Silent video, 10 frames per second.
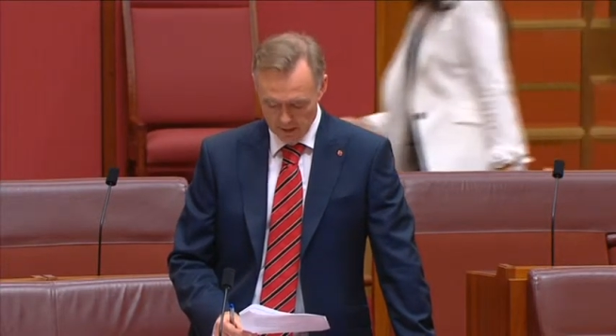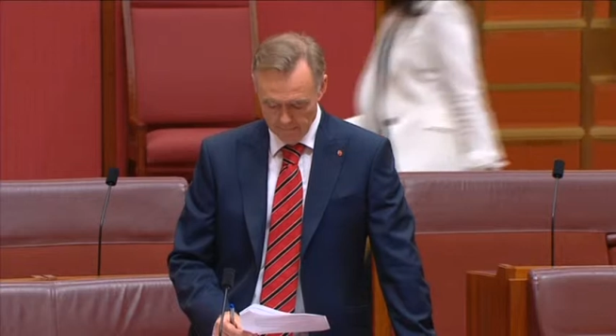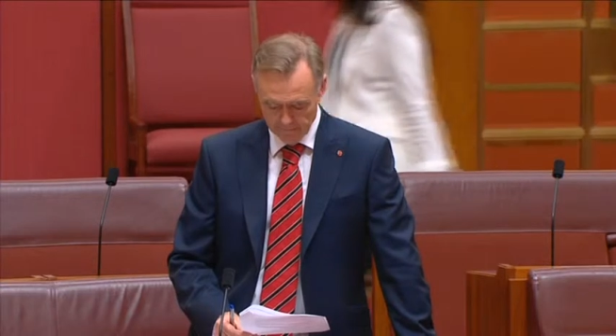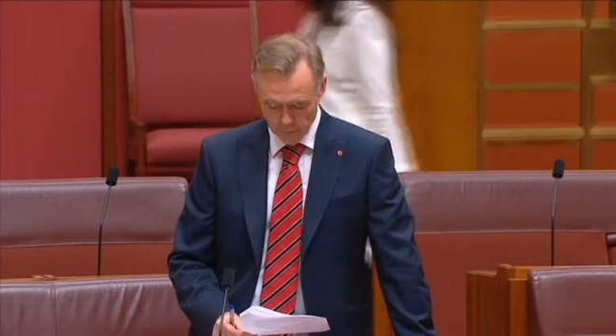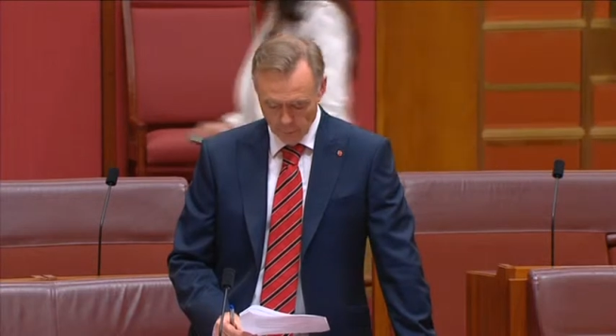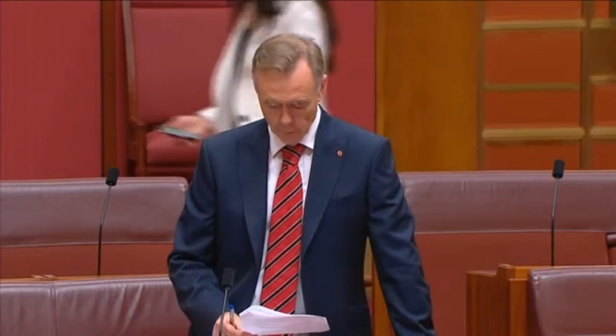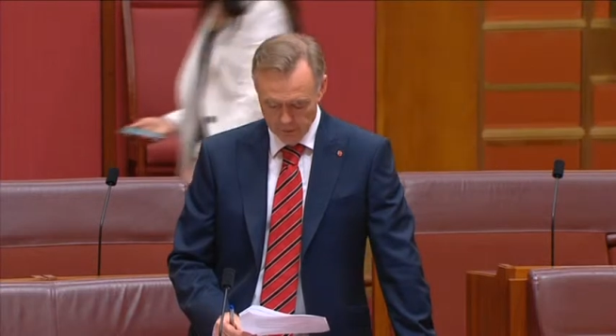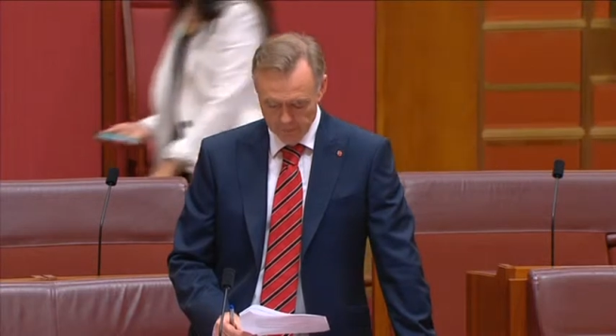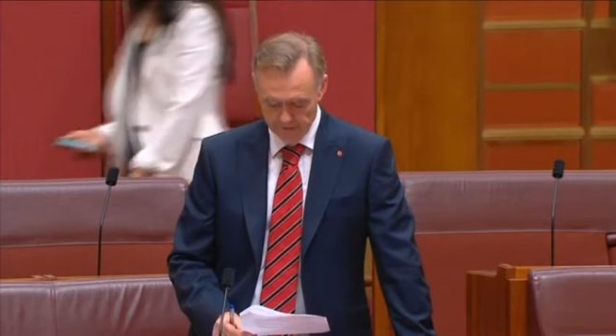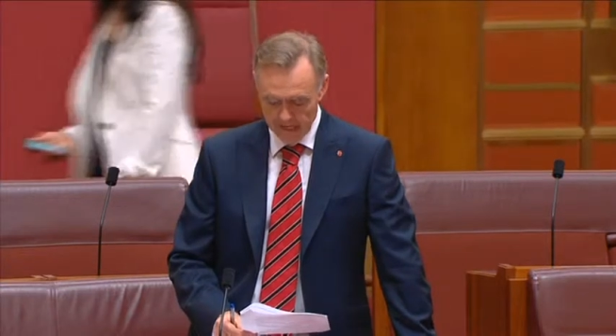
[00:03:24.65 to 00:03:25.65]
for
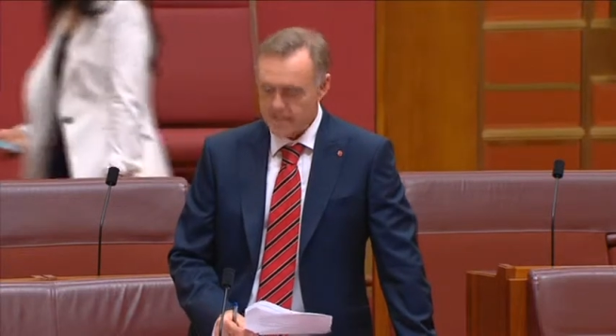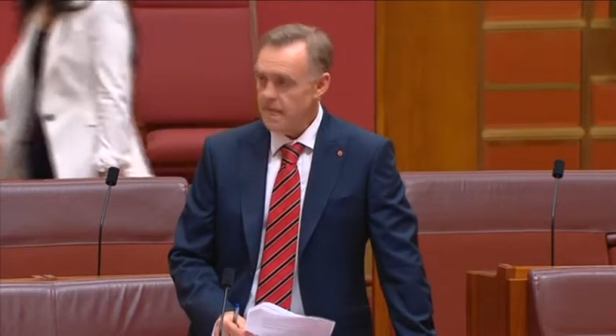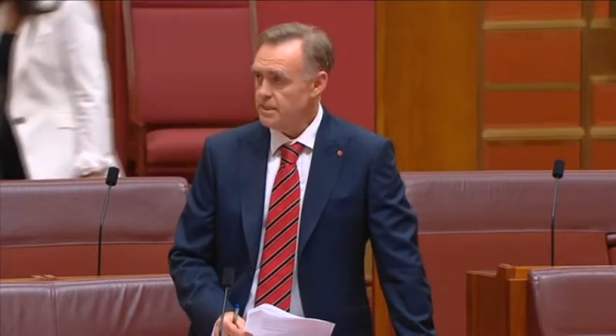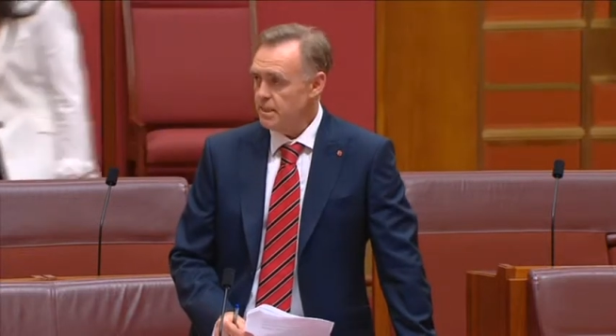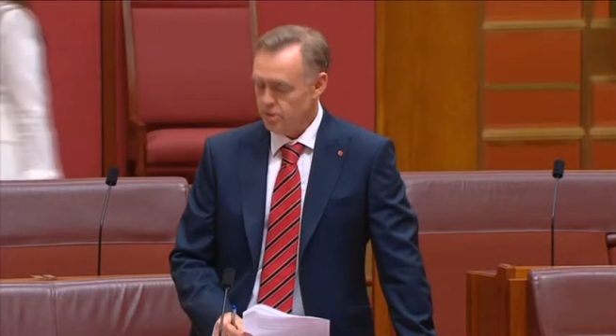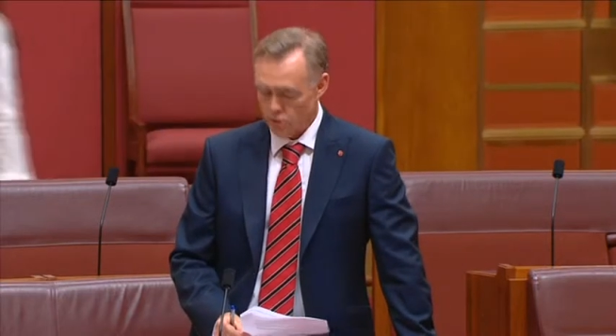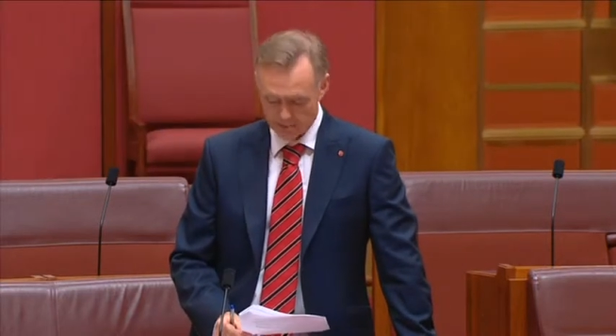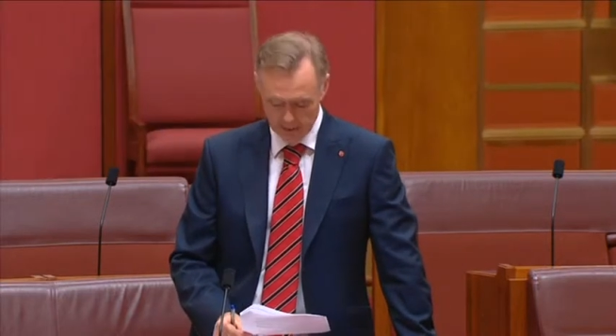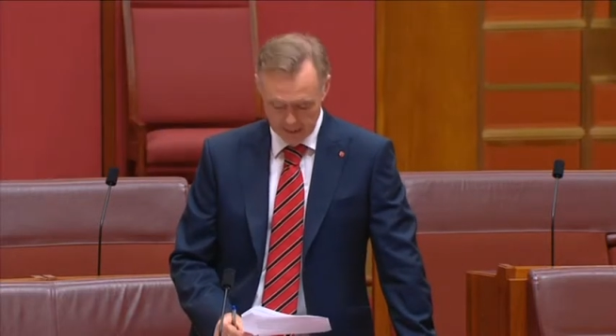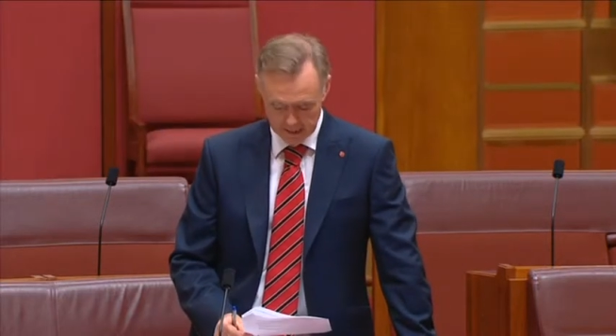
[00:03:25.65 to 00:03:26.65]
the fantastic job
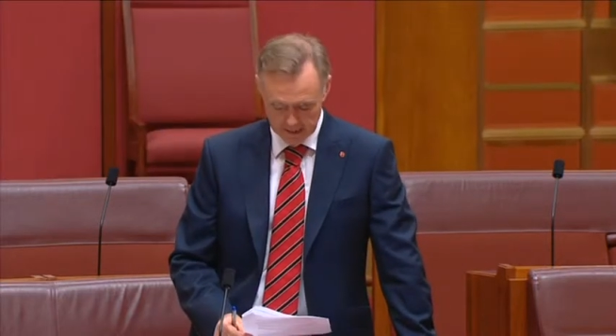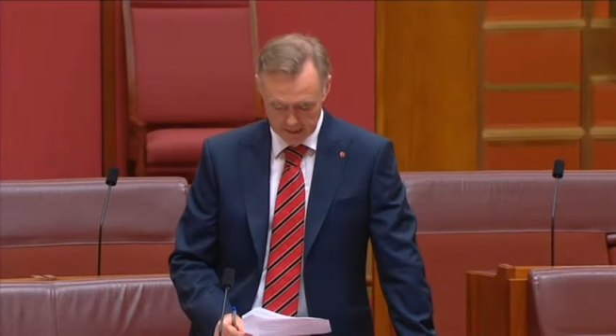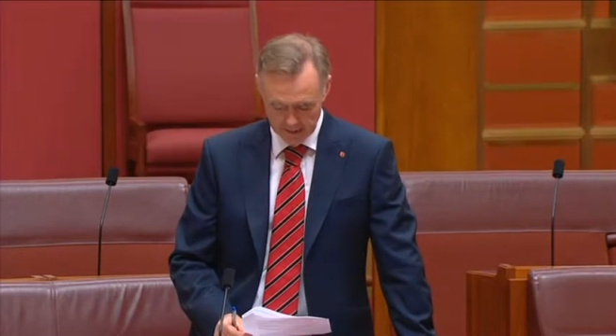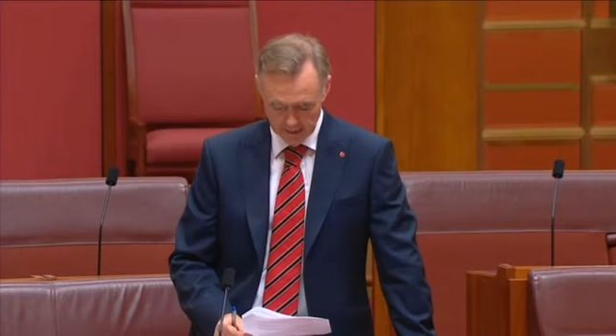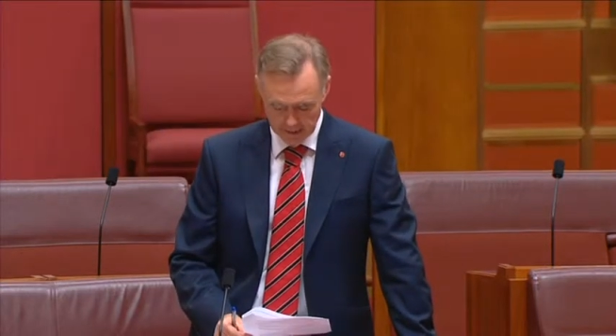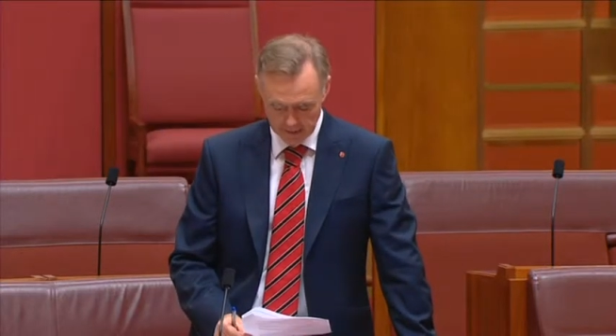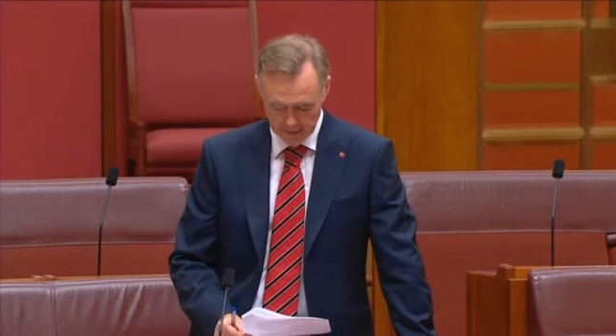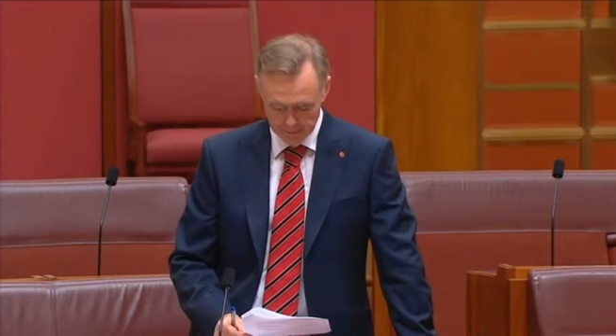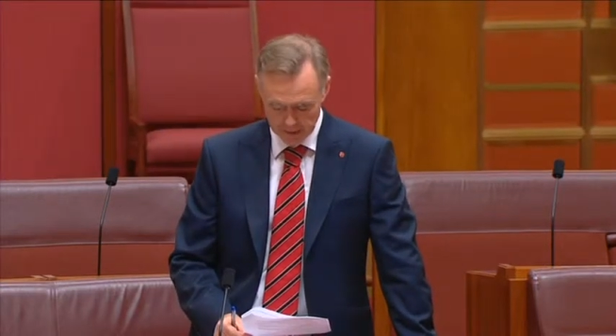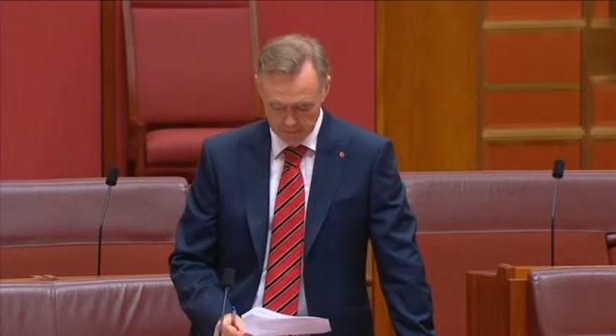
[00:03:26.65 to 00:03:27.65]
that they did in clearing
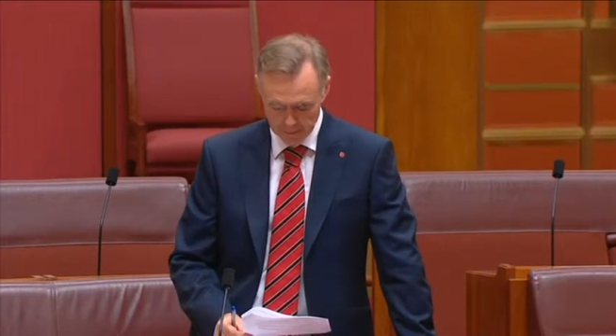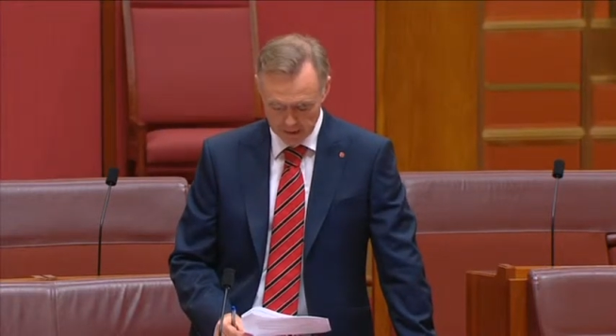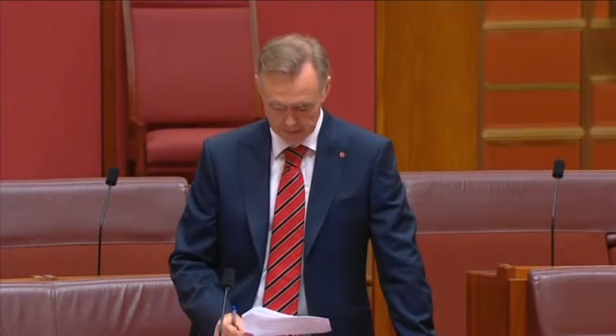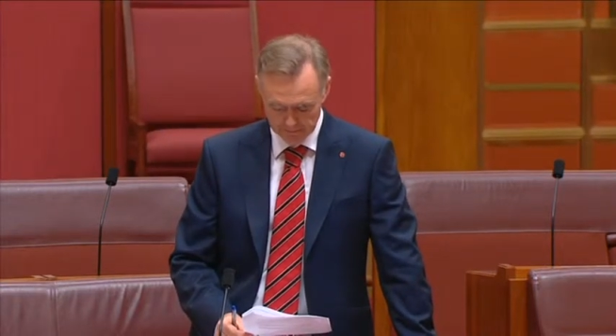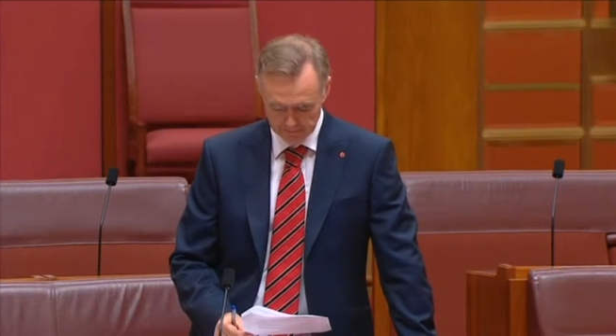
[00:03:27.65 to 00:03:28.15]
up the debris.